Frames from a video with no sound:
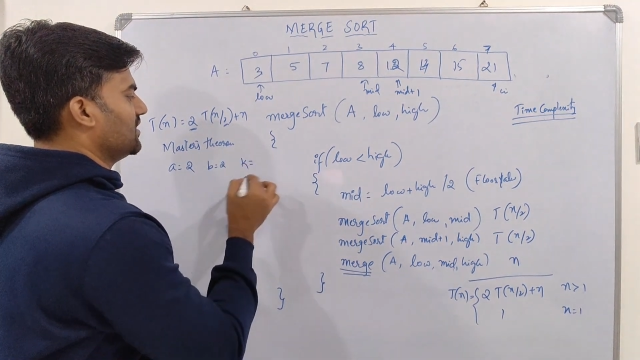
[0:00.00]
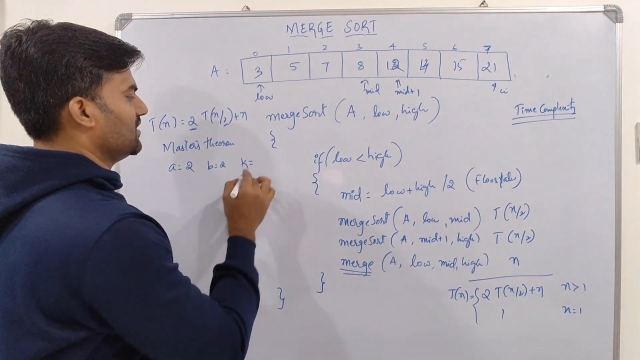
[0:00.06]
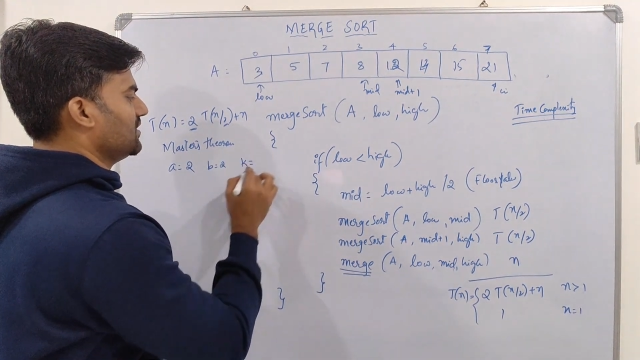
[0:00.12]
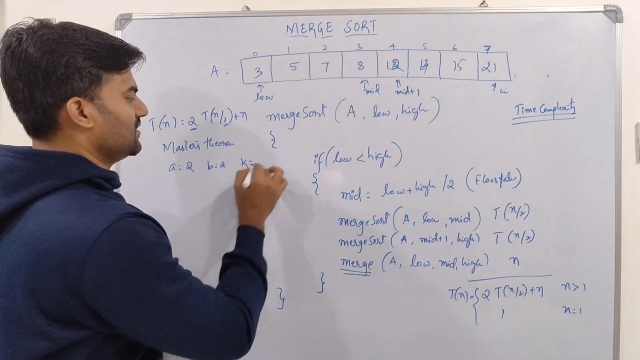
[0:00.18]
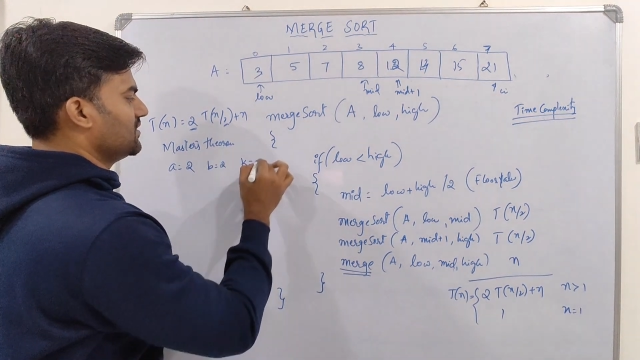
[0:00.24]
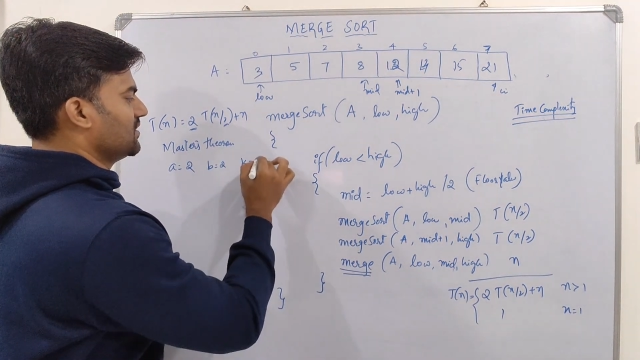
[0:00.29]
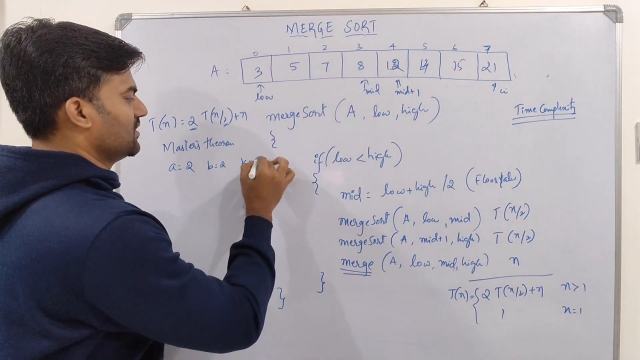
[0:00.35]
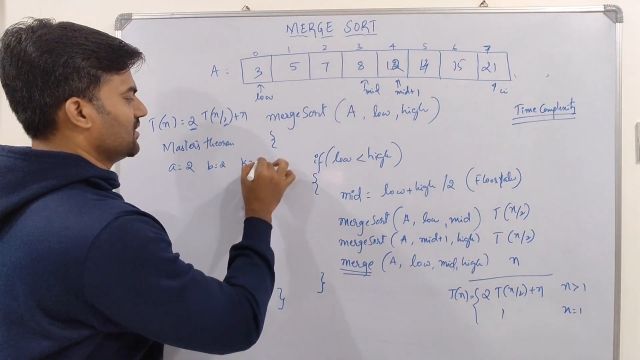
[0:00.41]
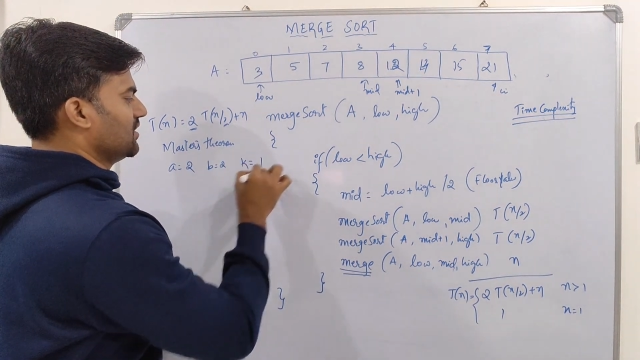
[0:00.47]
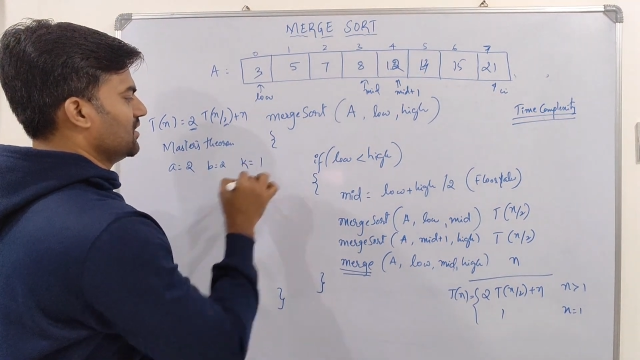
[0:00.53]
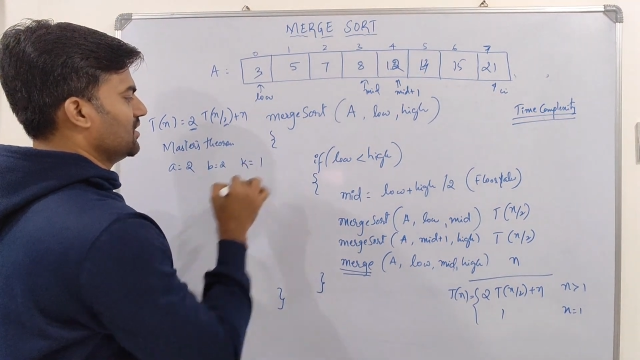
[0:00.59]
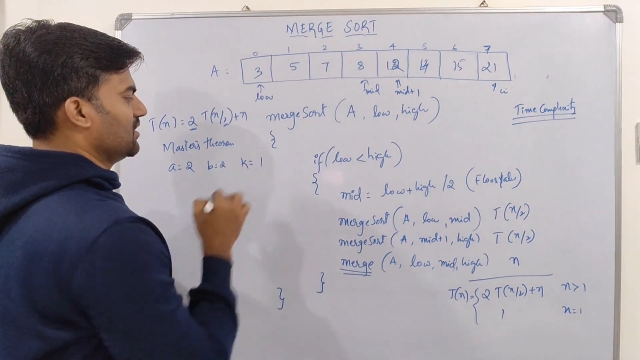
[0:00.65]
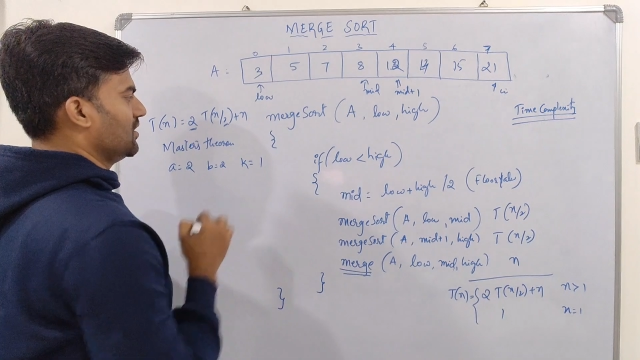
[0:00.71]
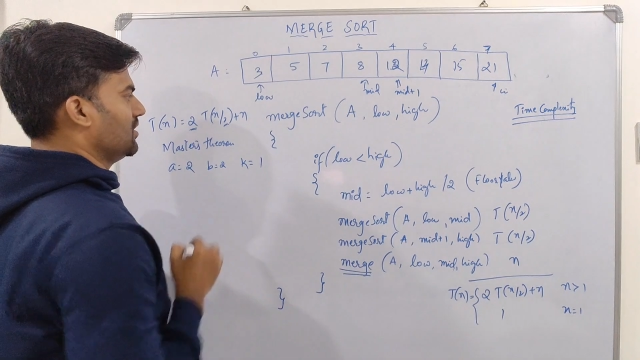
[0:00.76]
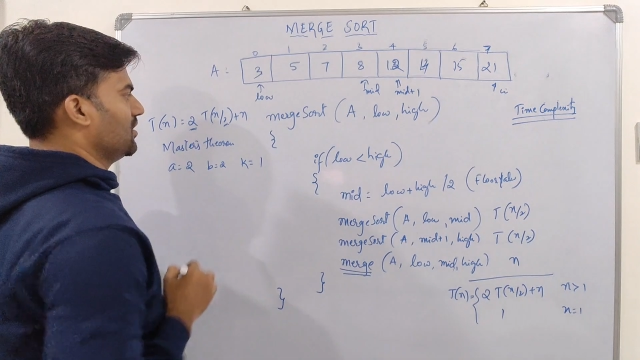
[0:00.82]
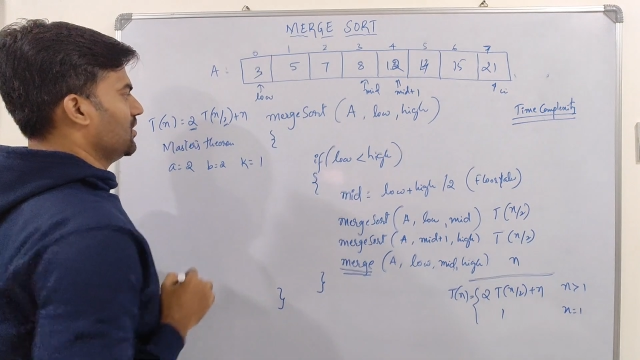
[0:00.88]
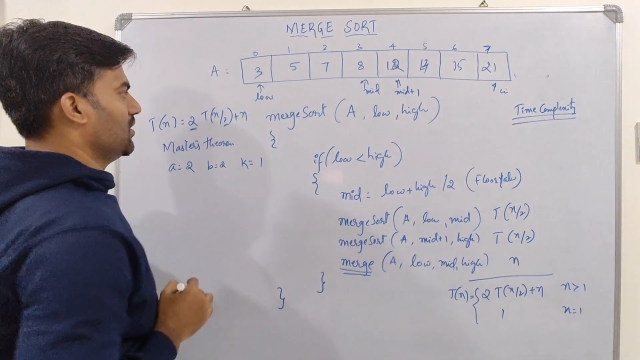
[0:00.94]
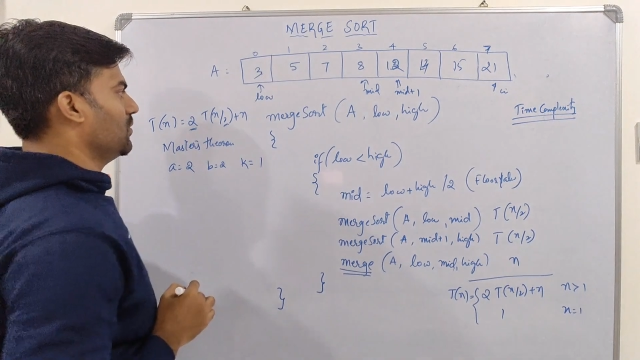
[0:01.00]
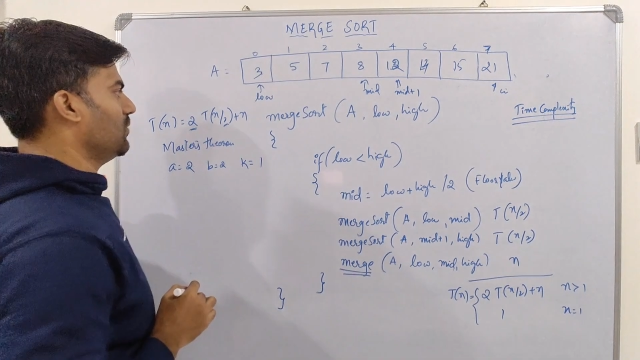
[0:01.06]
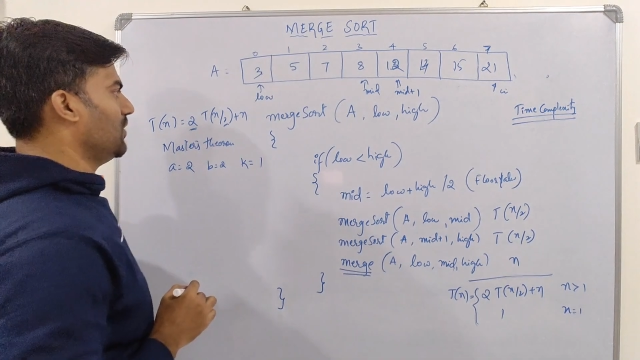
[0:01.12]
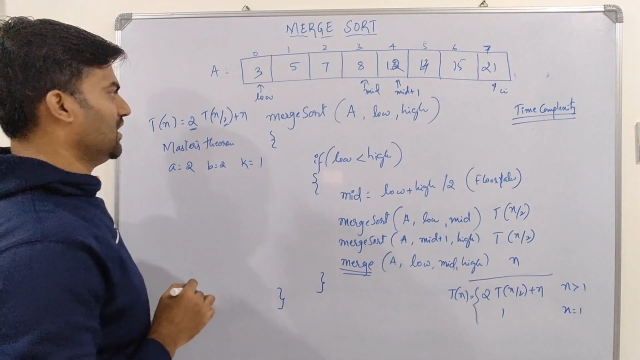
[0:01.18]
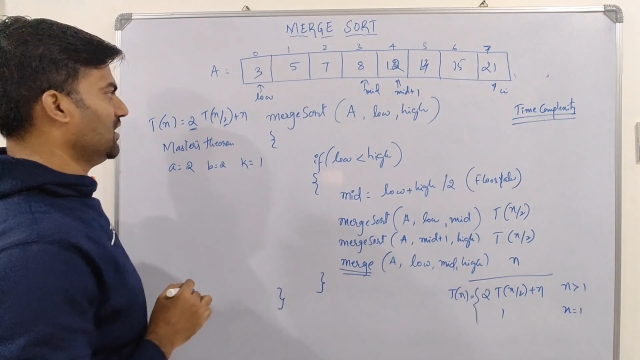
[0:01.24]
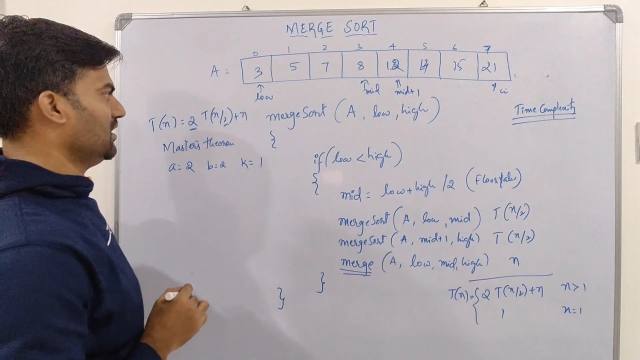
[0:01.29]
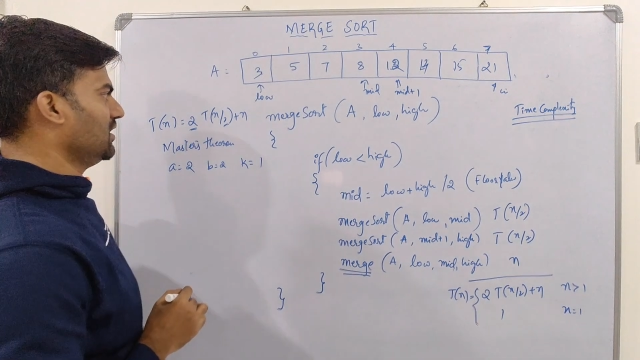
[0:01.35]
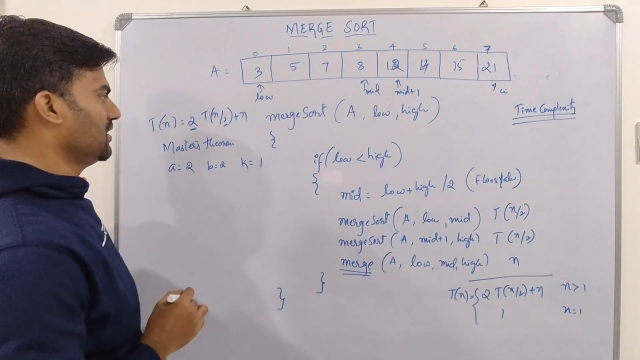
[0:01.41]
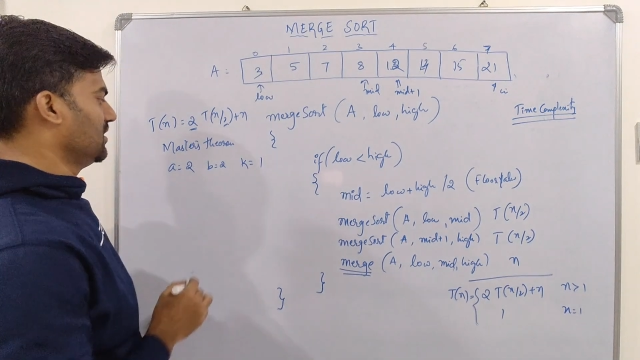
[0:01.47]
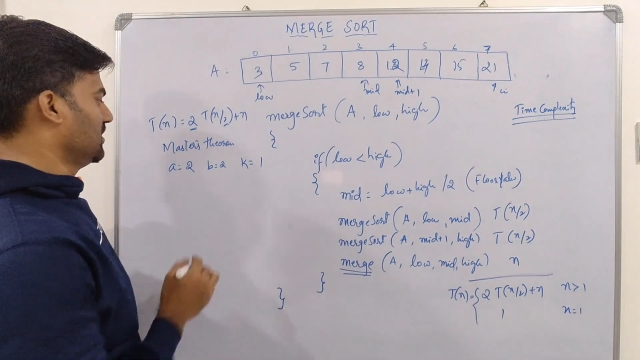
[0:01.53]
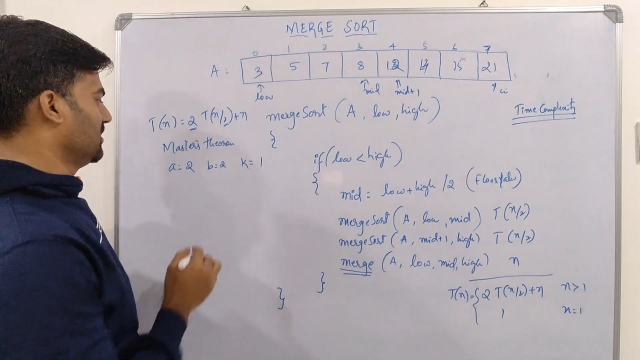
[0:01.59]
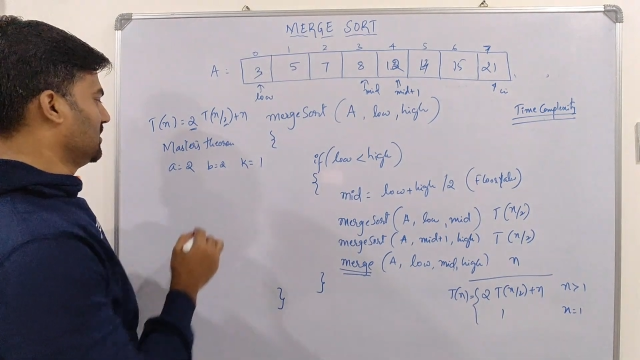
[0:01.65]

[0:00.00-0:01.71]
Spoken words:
is 1.